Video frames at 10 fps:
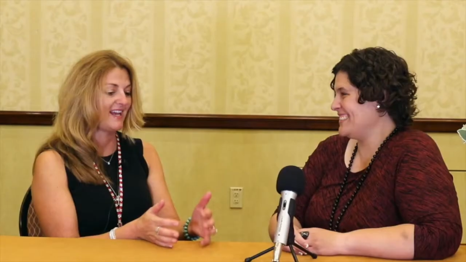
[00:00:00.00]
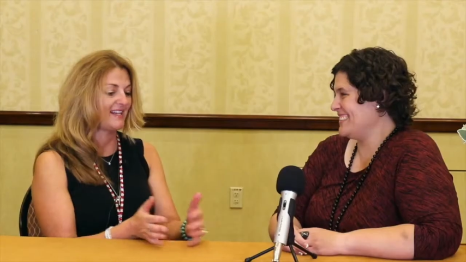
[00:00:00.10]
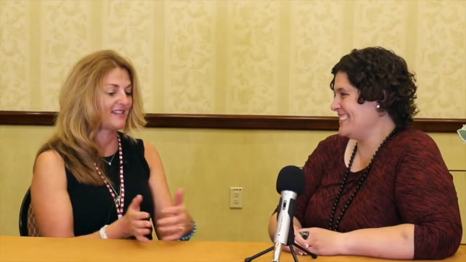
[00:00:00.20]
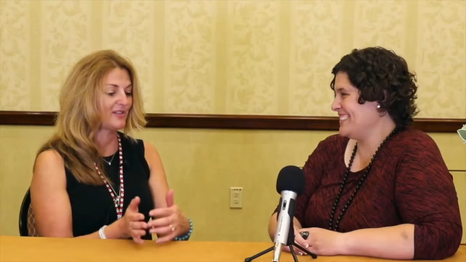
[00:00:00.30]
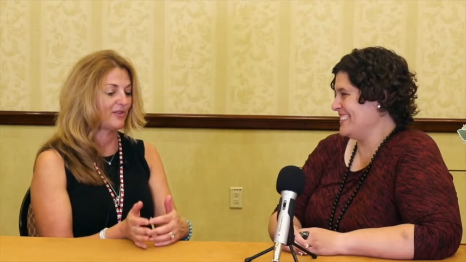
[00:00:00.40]

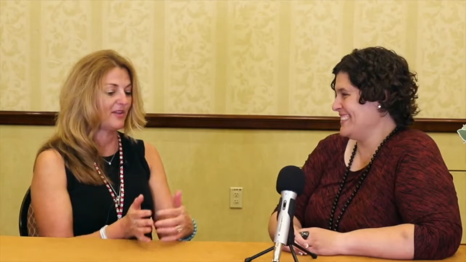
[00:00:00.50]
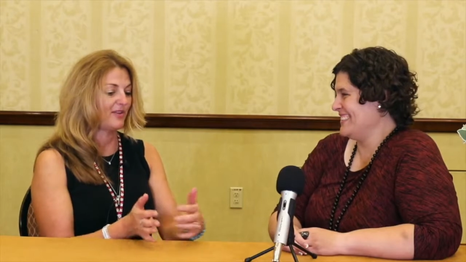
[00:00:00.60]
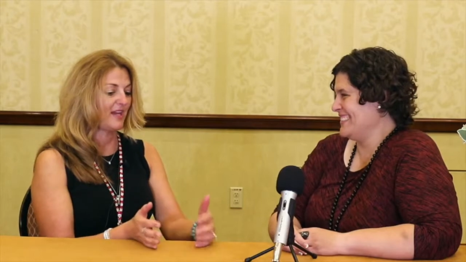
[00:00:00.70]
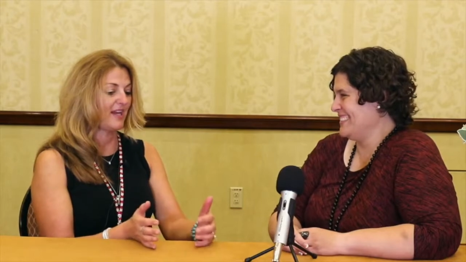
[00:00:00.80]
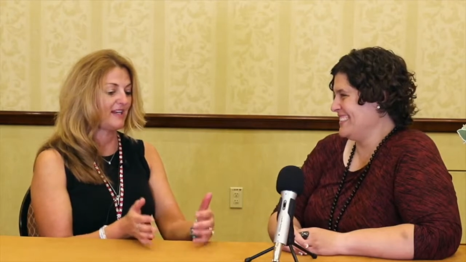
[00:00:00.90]
Speaker 1: And so then
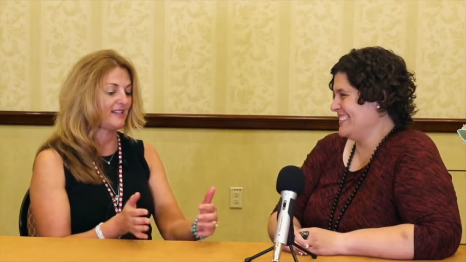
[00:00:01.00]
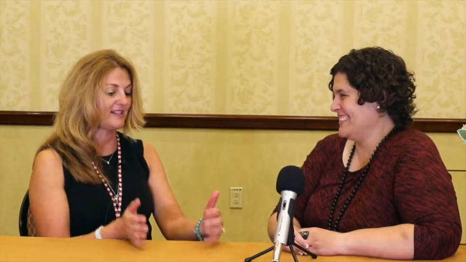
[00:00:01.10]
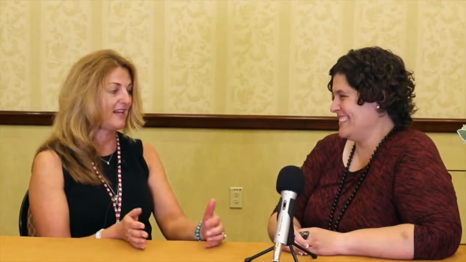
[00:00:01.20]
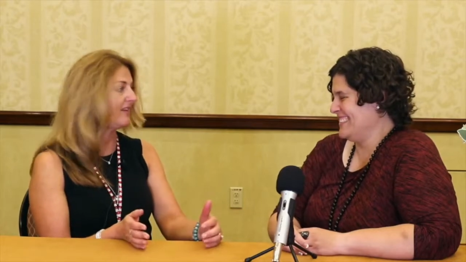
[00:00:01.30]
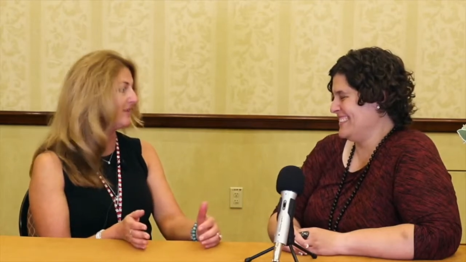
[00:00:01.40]
that is
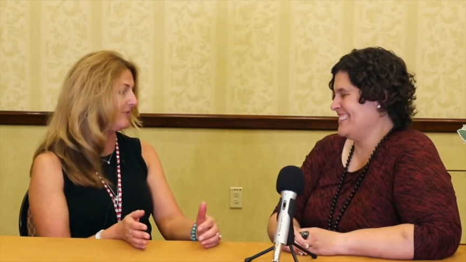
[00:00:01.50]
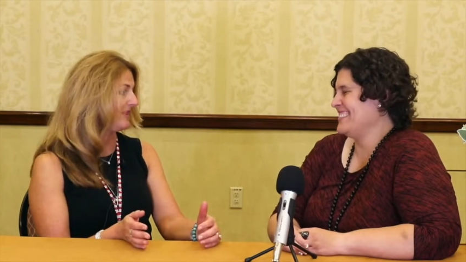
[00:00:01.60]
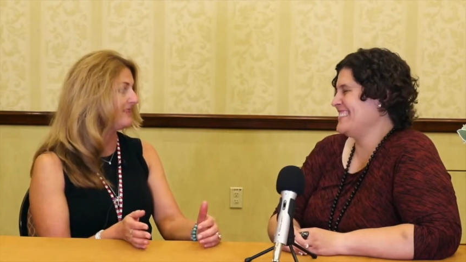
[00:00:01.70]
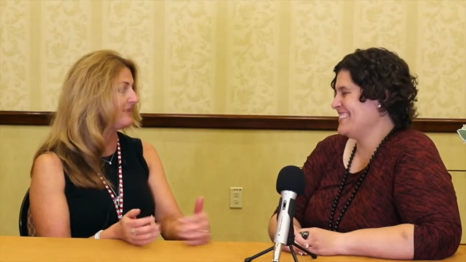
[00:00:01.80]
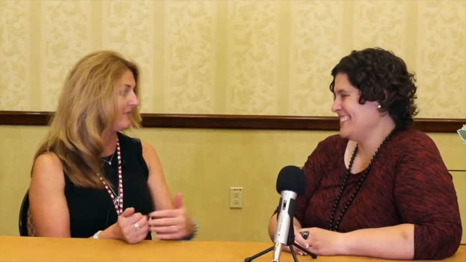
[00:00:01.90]
telling
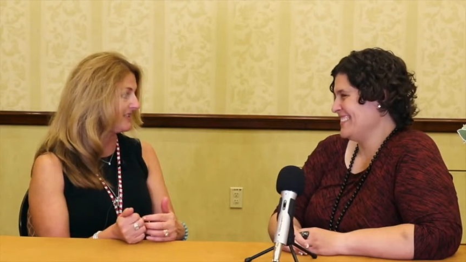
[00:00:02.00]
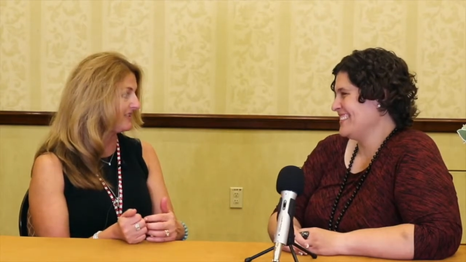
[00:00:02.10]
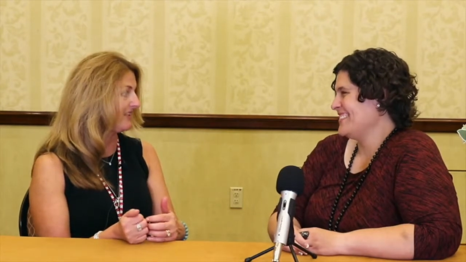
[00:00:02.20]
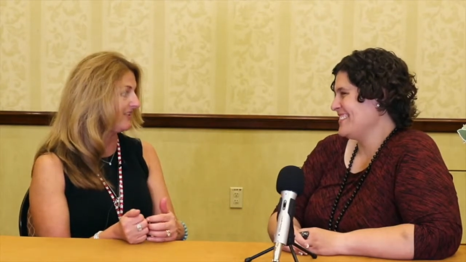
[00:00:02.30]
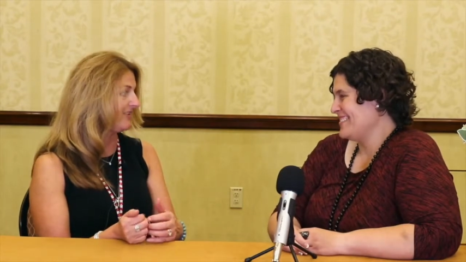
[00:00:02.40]
me to
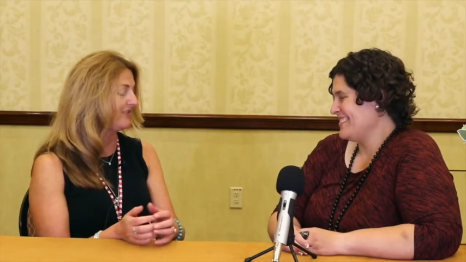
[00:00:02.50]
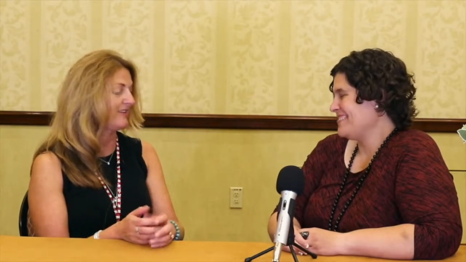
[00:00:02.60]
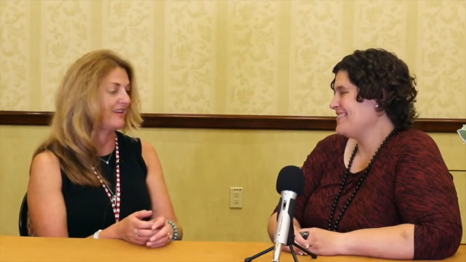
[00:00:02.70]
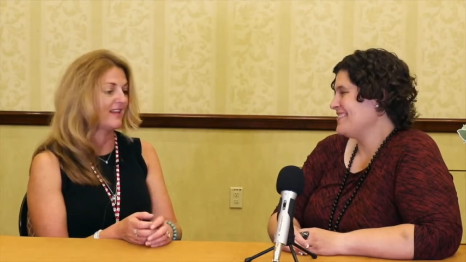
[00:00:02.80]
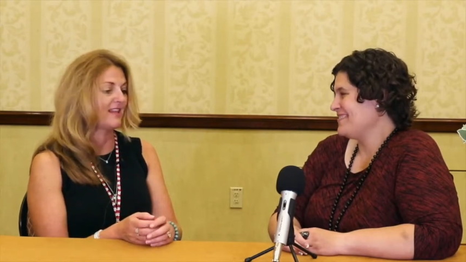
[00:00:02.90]
myself
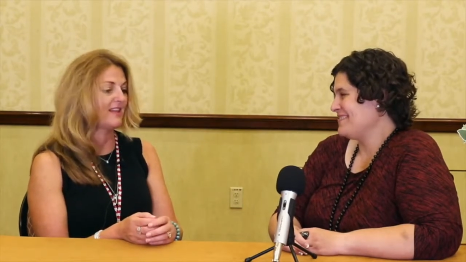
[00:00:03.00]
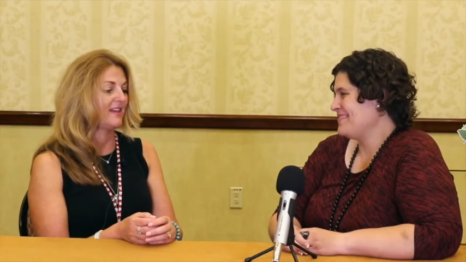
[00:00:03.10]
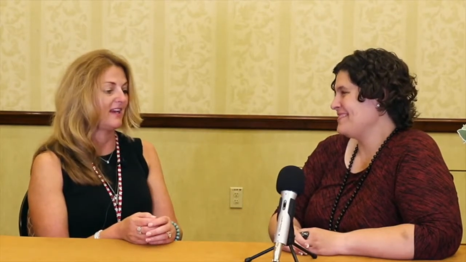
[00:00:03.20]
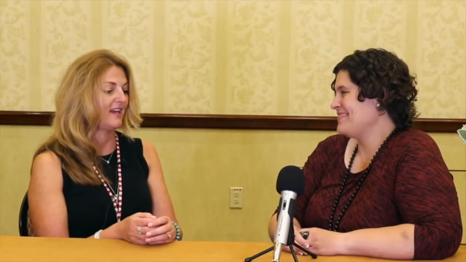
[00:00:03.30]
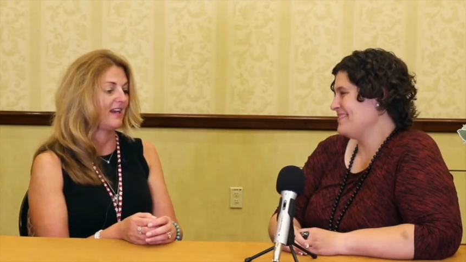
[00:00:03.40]

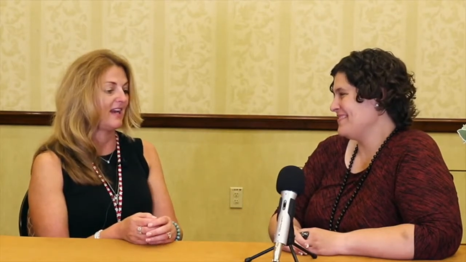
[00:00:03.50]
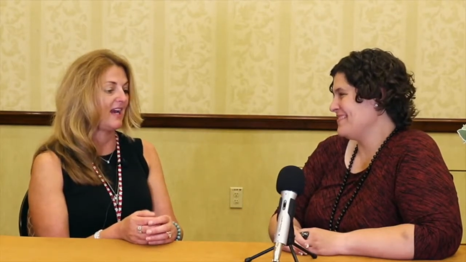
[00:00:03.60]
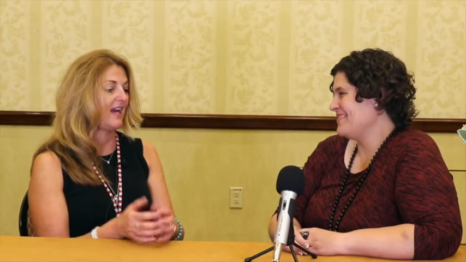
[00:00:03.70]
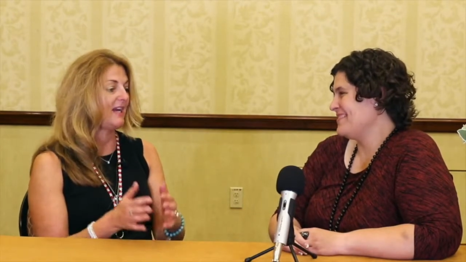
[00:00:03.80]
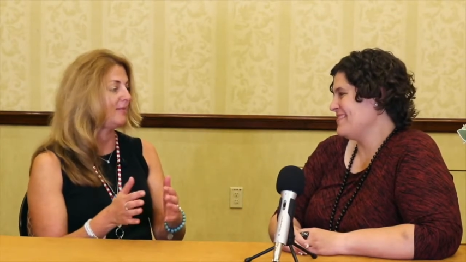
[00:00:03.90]
that
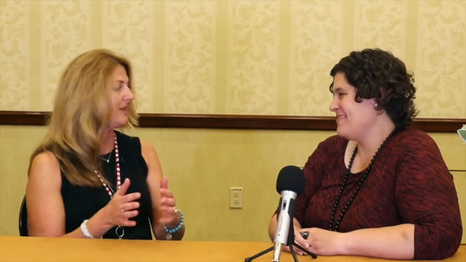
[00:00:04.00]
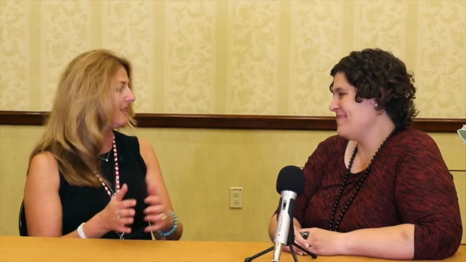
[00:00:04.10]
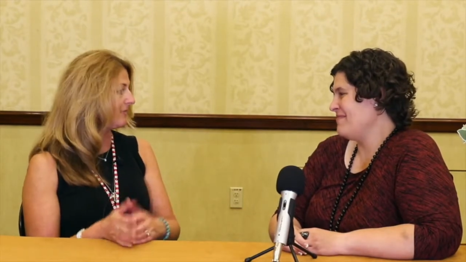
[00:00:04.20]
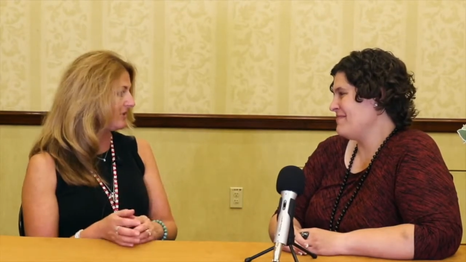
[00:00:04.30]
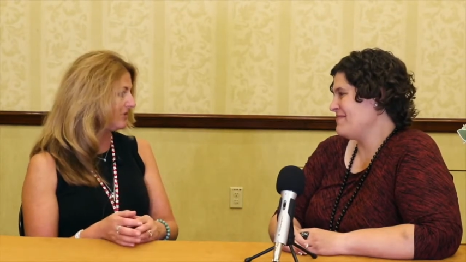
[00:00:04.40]
I may
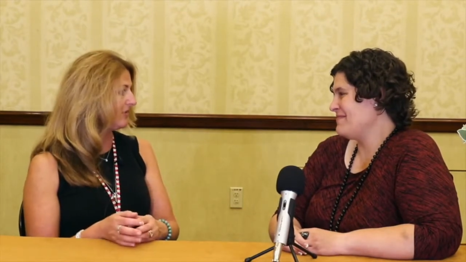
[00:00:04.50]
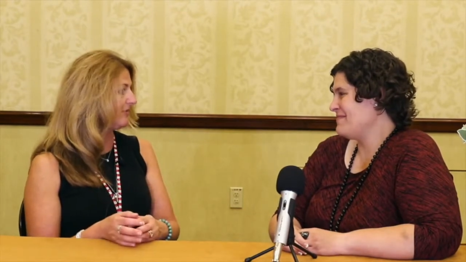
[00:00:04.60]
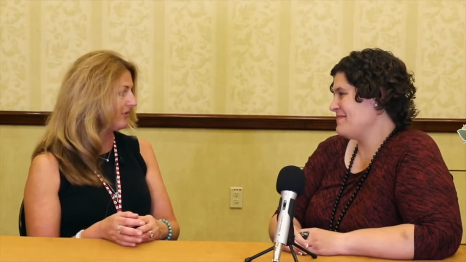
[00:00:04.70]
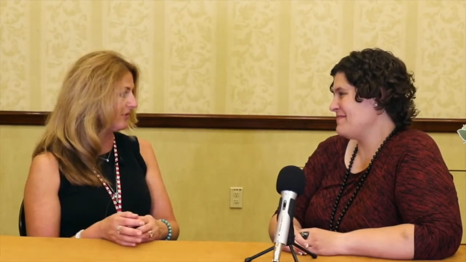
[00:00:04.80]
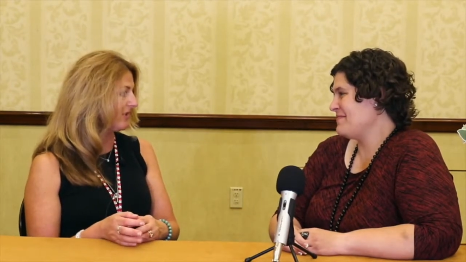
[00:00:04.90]
not be doing
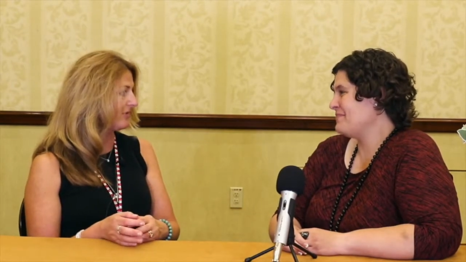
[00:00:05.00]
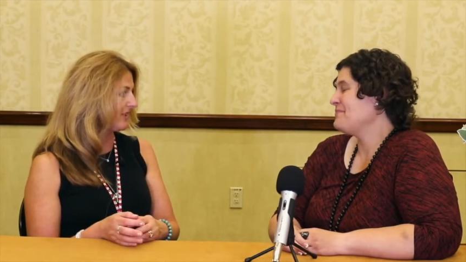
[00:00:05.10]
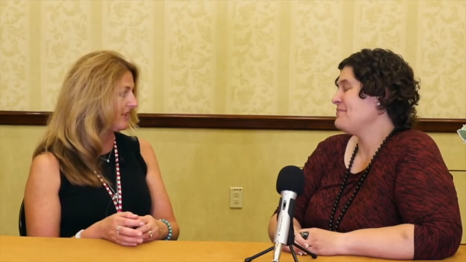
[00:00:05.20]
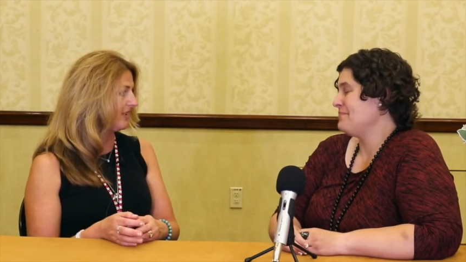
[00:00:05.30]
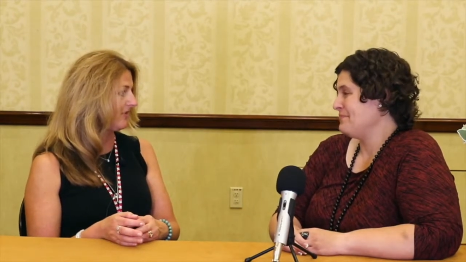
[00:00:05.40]
very well right
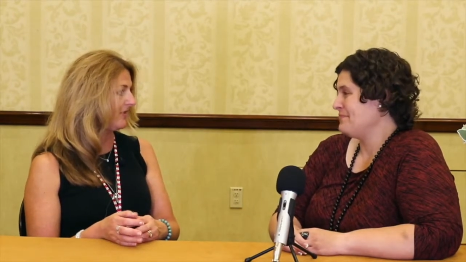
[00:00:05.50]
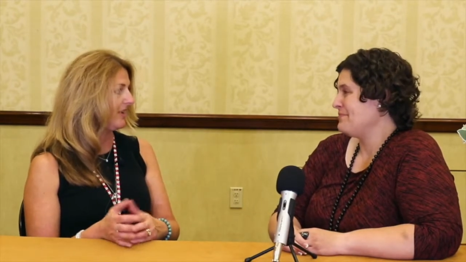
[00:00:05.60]
now.